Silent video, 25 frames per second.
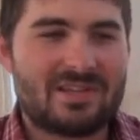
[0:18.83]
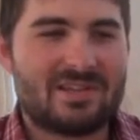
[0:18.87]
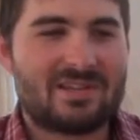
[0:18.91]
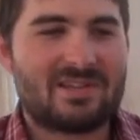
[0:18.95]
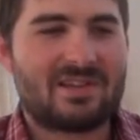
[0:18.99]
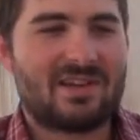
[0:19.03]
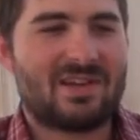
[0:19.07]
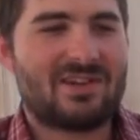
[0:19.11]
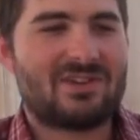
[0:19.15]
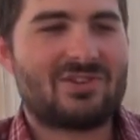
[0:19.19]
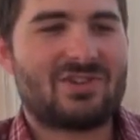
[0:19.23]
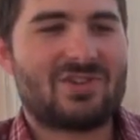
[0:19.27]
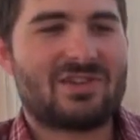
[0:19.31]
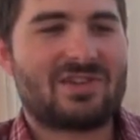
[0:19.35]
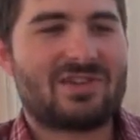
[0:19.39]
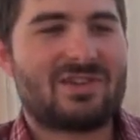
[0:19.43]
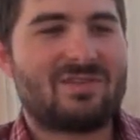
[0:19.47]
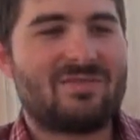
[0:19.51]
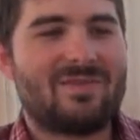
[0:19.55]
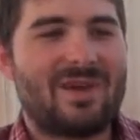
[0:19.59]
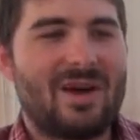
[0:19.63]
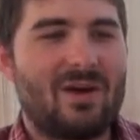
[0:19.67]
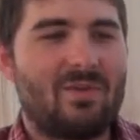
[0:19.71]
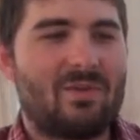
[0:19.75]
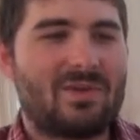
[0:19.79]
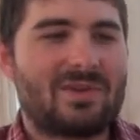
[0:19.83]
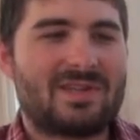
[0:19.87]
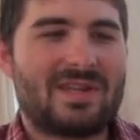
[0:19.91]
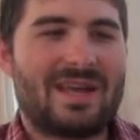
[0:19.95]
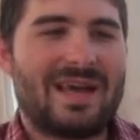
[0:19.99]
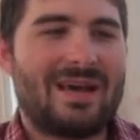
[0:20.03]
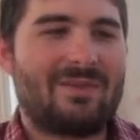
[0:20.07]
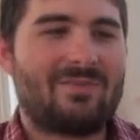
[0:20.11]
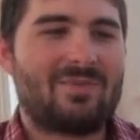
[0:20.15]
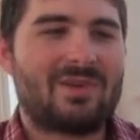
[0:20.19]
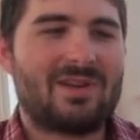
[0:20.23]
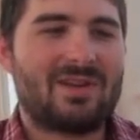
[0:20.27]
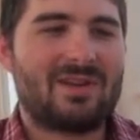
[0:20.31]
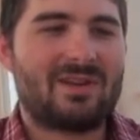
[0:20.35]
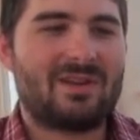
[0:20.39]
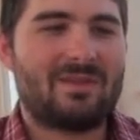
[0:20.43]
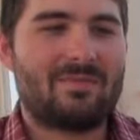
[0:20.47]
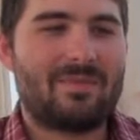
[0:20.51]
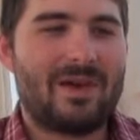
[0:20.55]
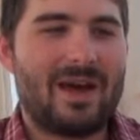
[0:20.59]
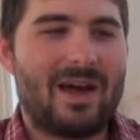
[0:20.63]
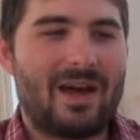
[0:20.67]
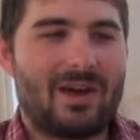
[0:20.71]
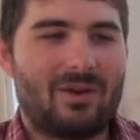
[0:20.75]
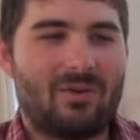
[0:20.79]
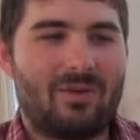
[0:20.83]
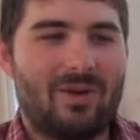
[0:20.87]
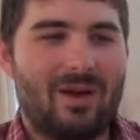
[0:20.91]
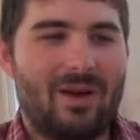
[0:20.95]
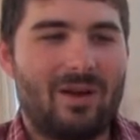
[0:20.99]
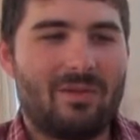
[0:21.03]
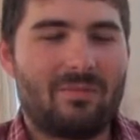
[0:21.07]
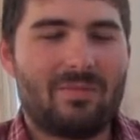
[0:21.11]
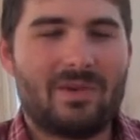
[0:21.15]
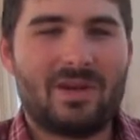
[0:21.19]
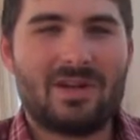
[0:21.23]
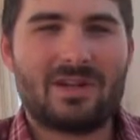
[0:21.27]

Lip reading: It's not just about what's happening in the background,